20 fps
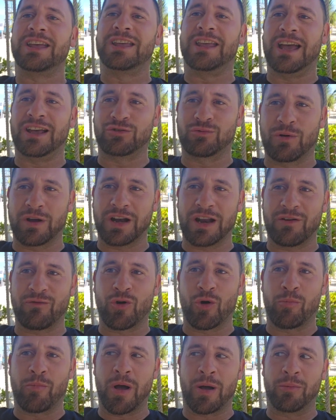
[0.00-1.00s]
Yes, we're going to have
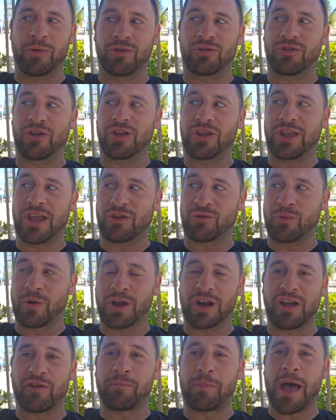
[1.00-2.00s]
good moments. Yes, we're
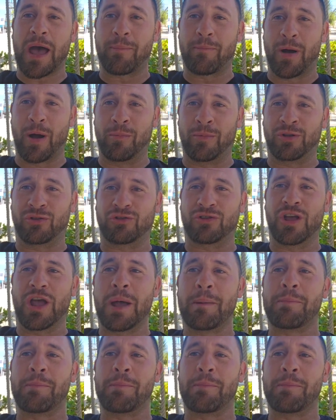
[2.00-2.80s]
going to have bad moments.